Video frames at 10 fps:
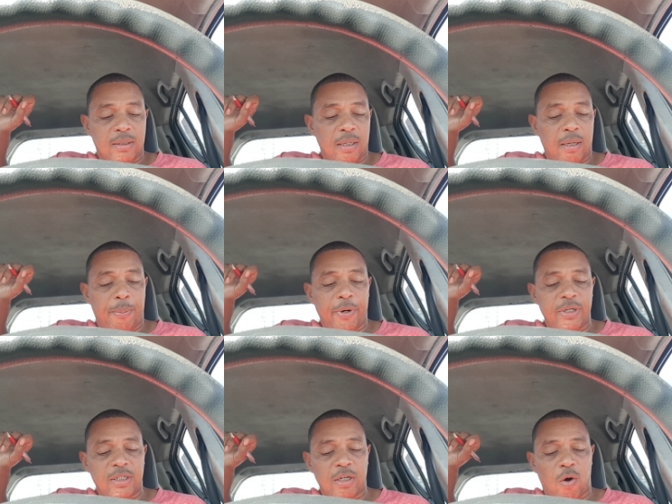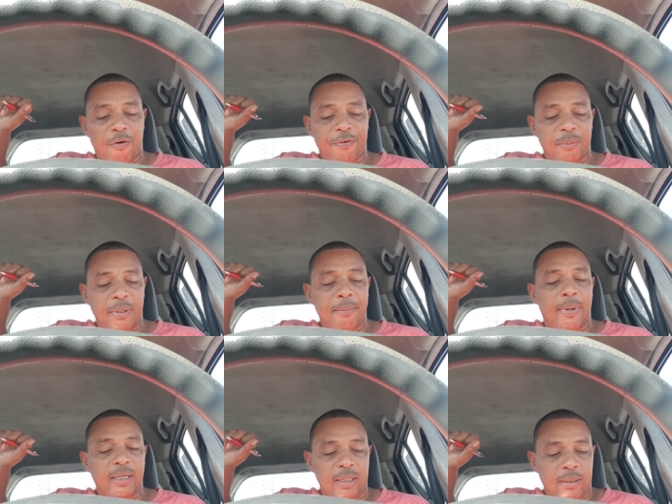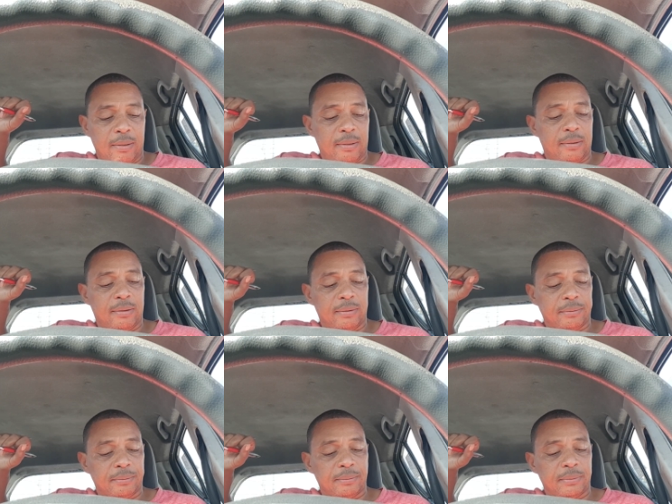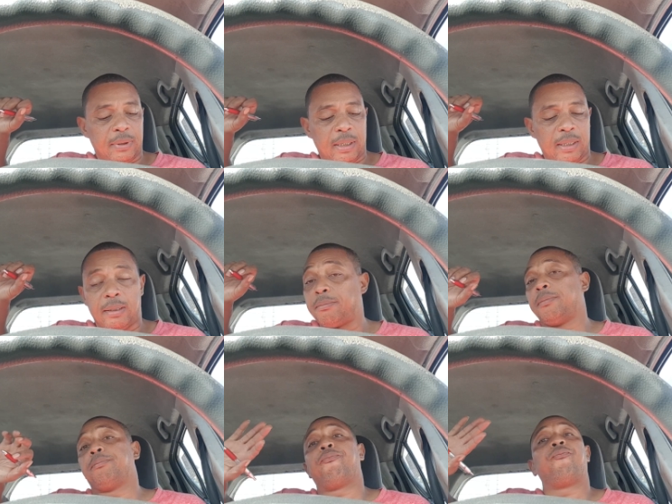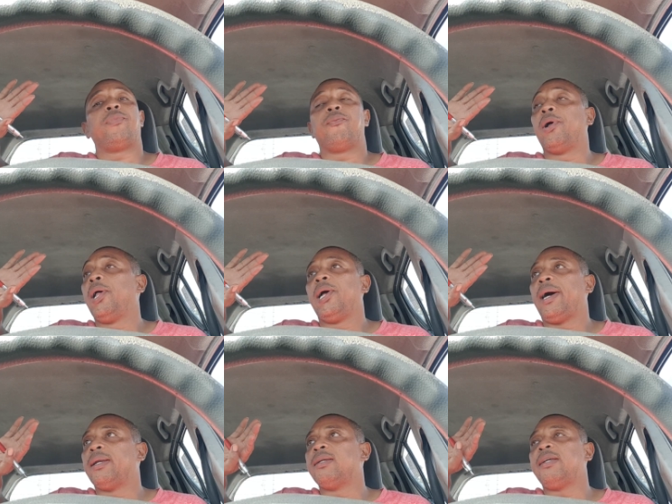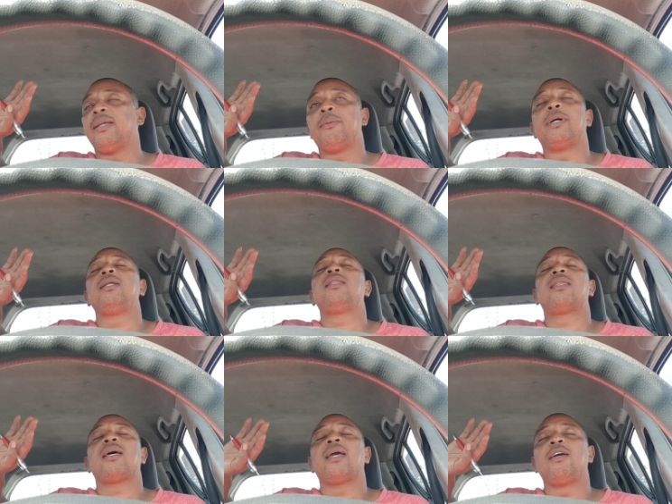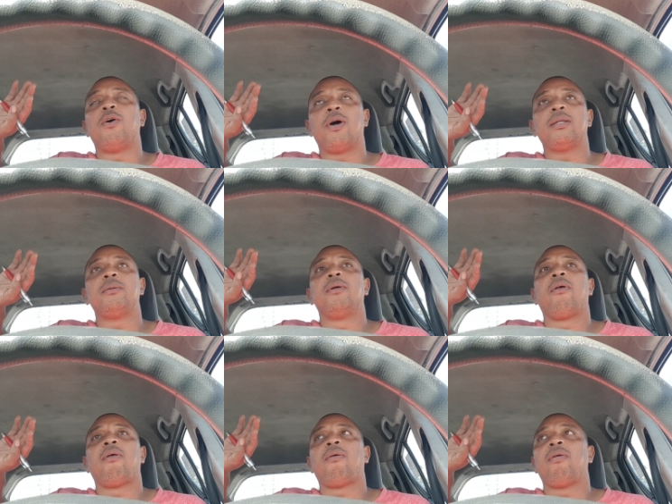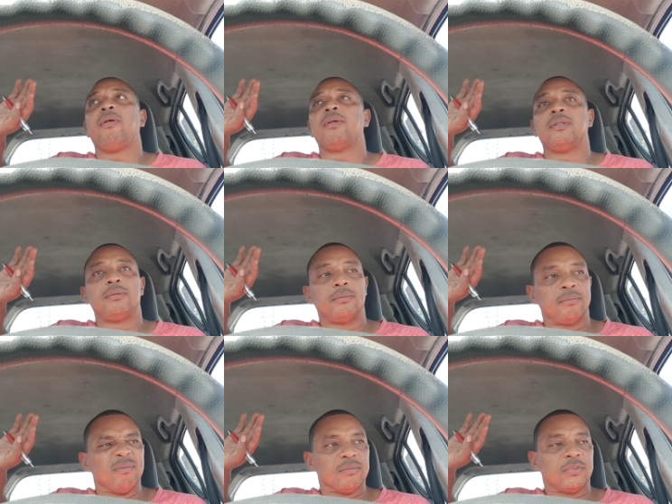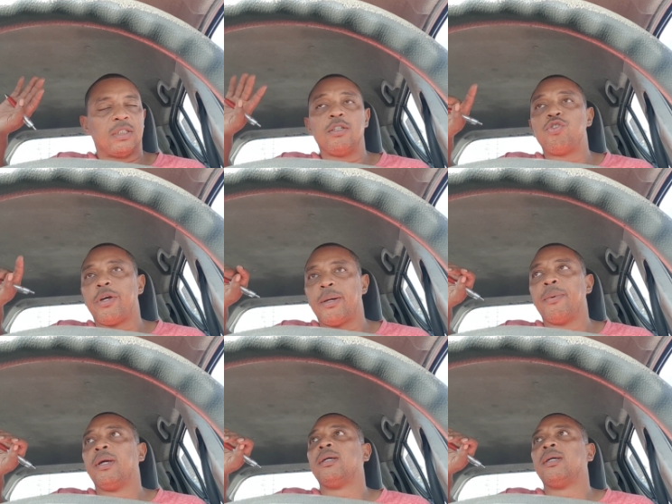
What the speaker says: a person offered me money. I didn't take the money, thank God, in the dream.